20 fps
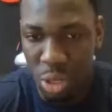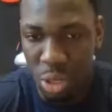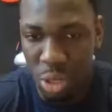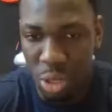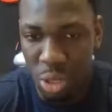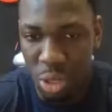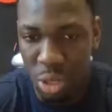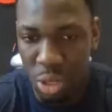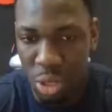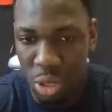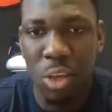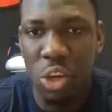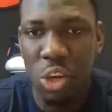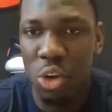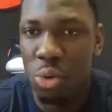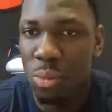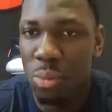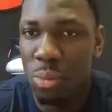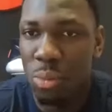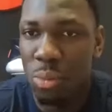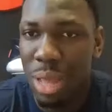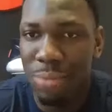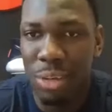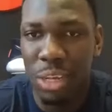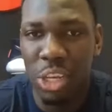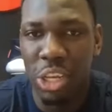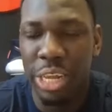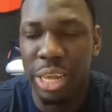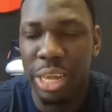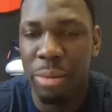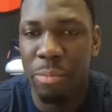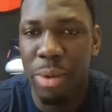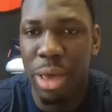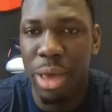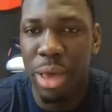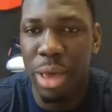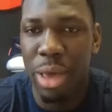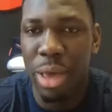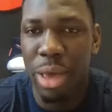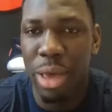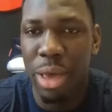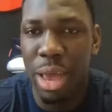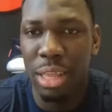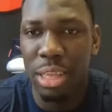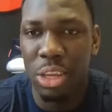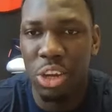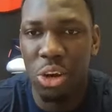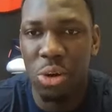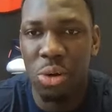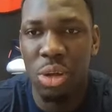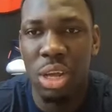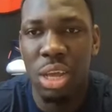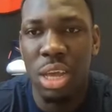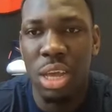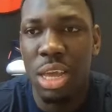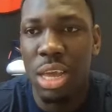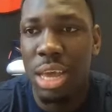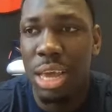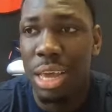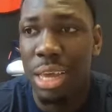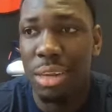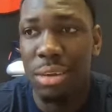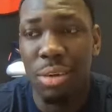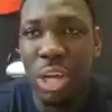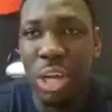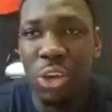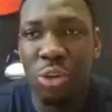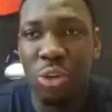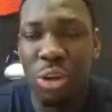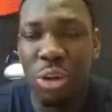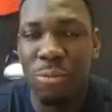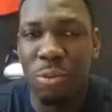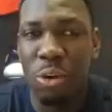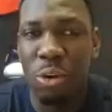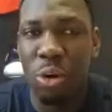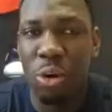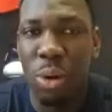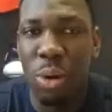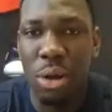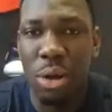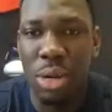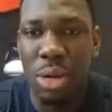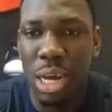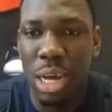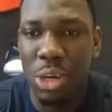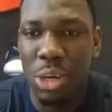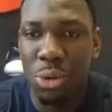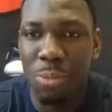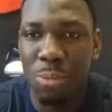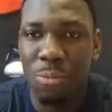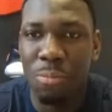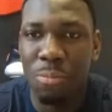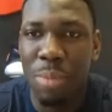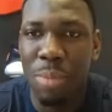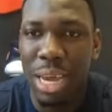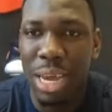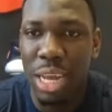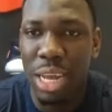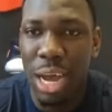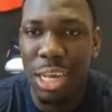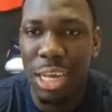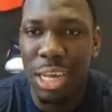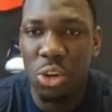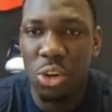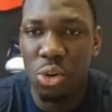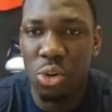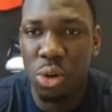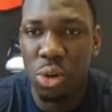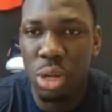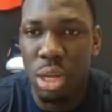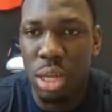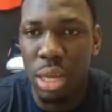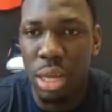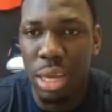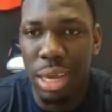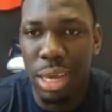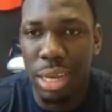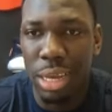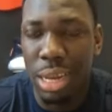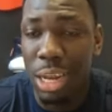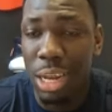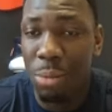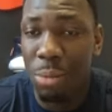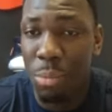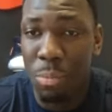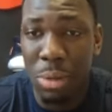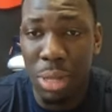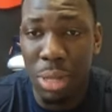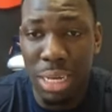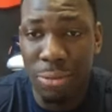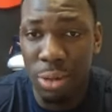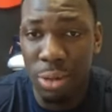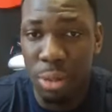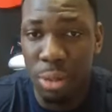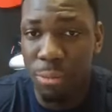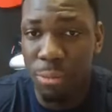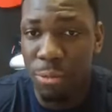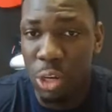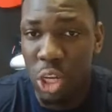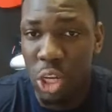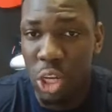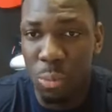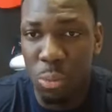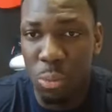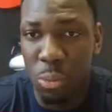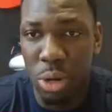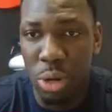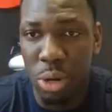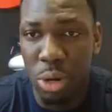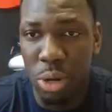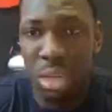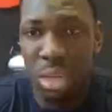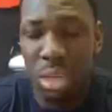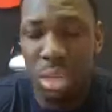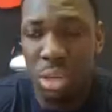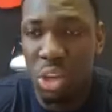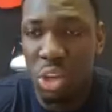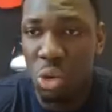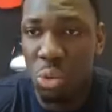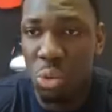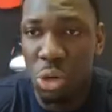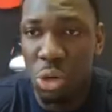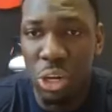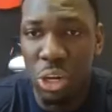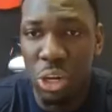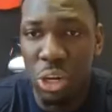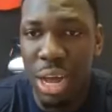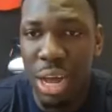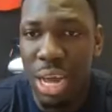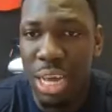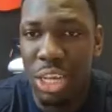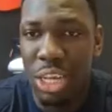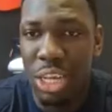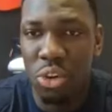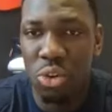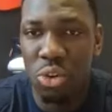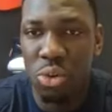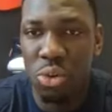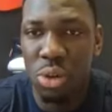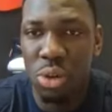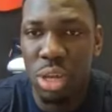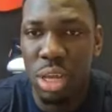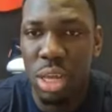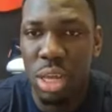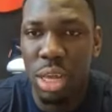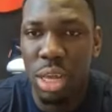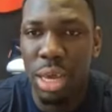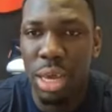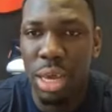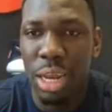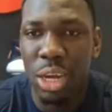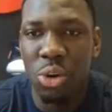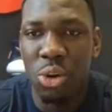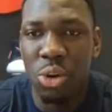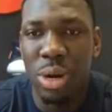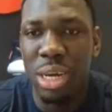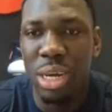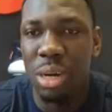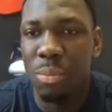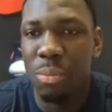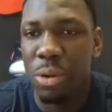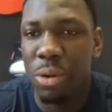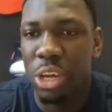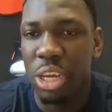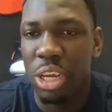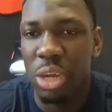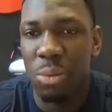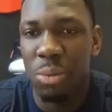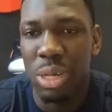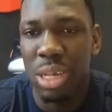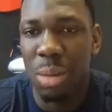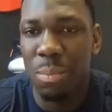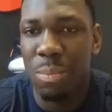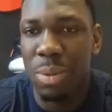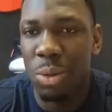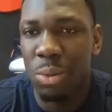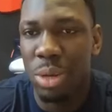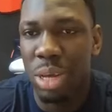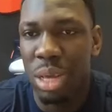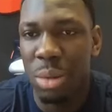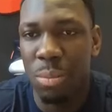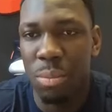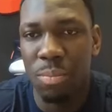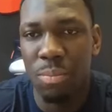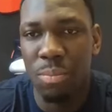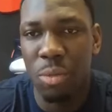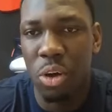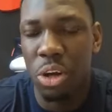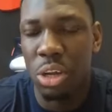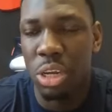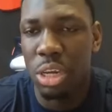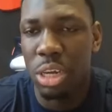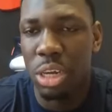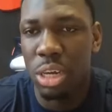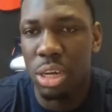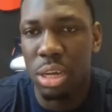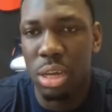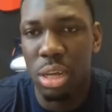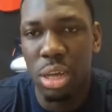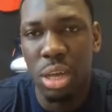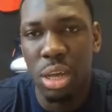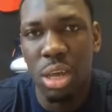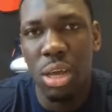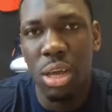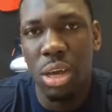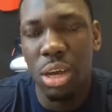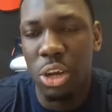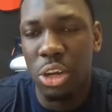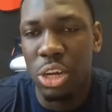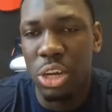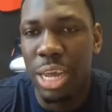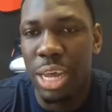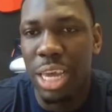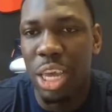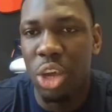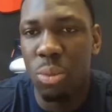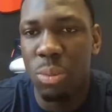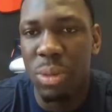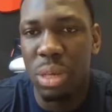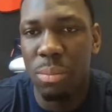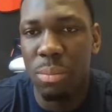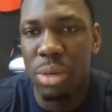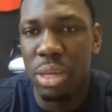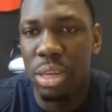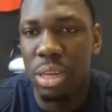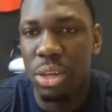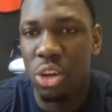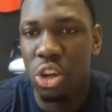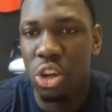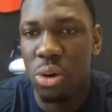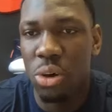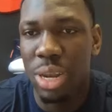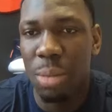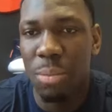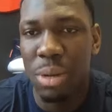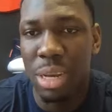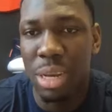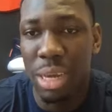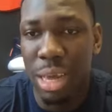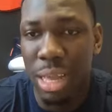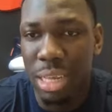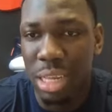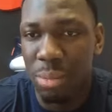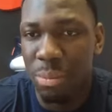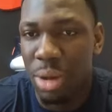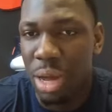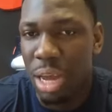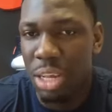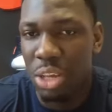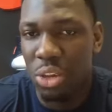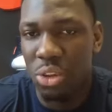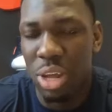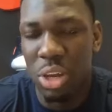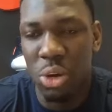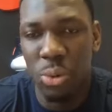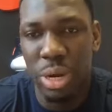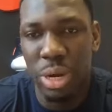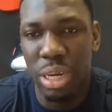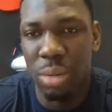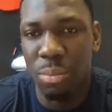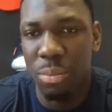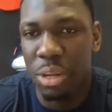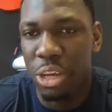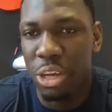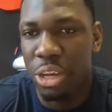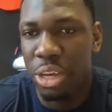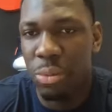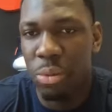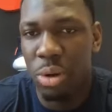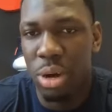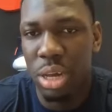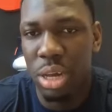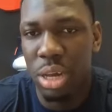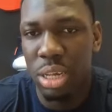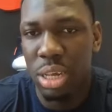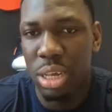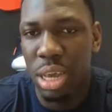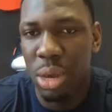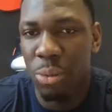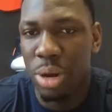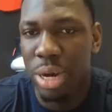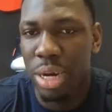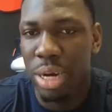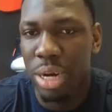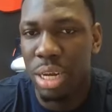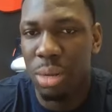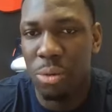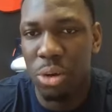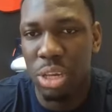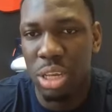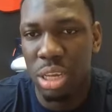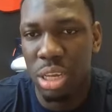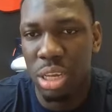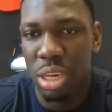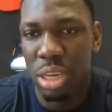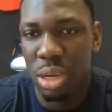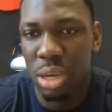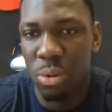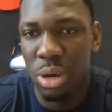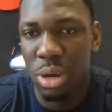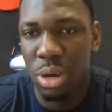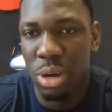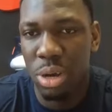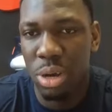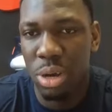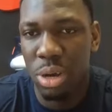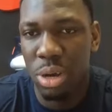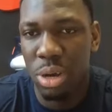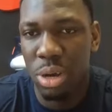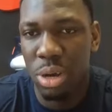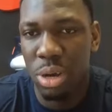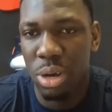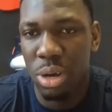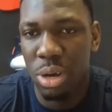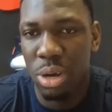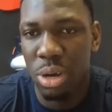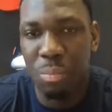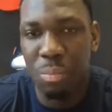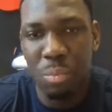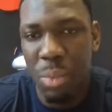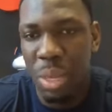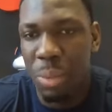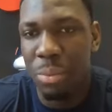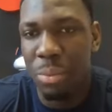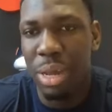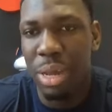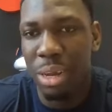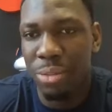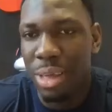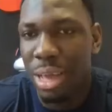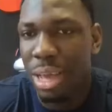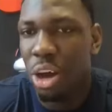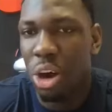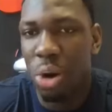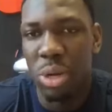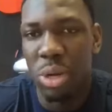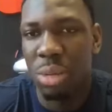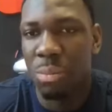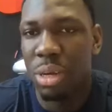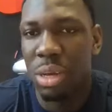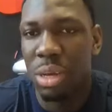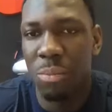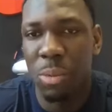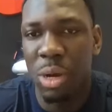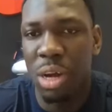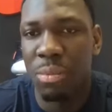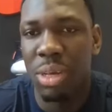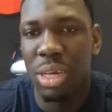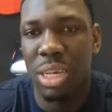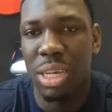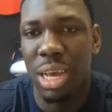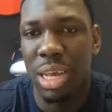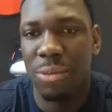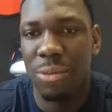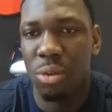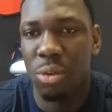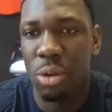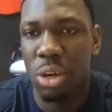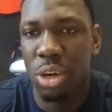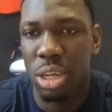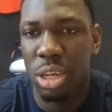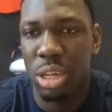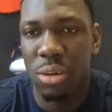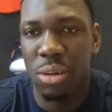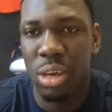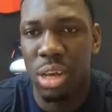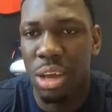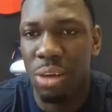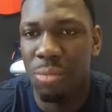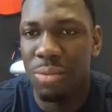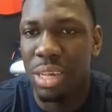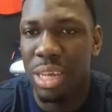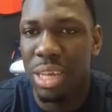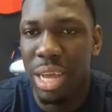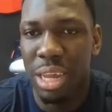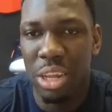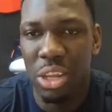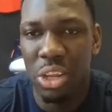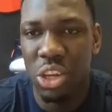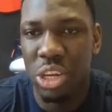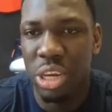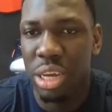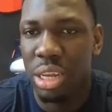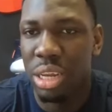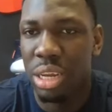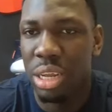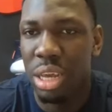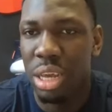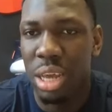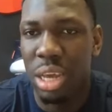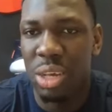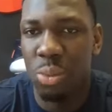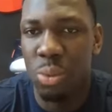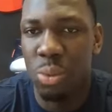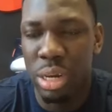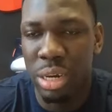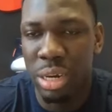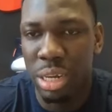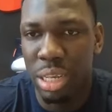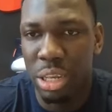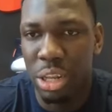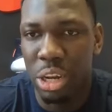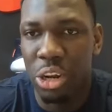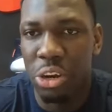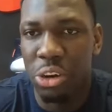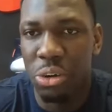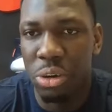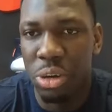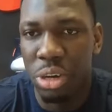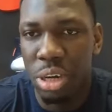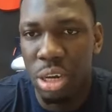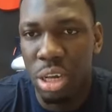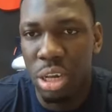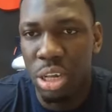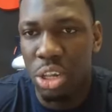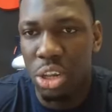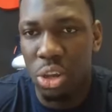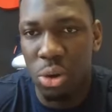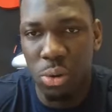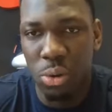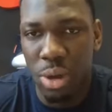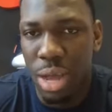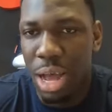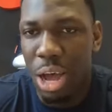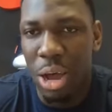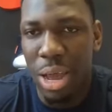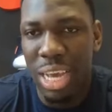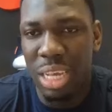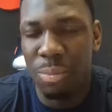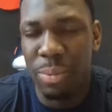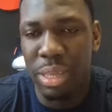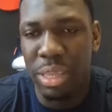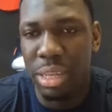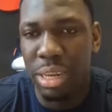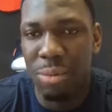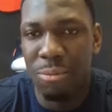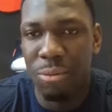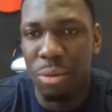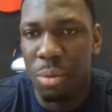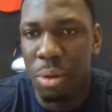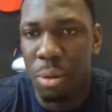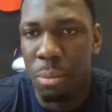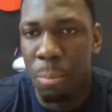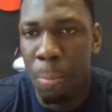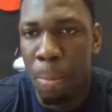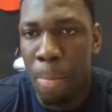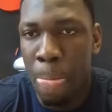and, you know, have such an impact, you know. And I knew Andre for a while now. I knew him back in high school. And I developed a friendship with him since my junior year of high school, and I knew what kind of player he was. I played with him on the Nike Hoop Summit, you and I played against him in high school. I knew what kind of player he was and what kind of person he was. And people like that always become successful because of his energy and his willingness to learn. So I expected that from him.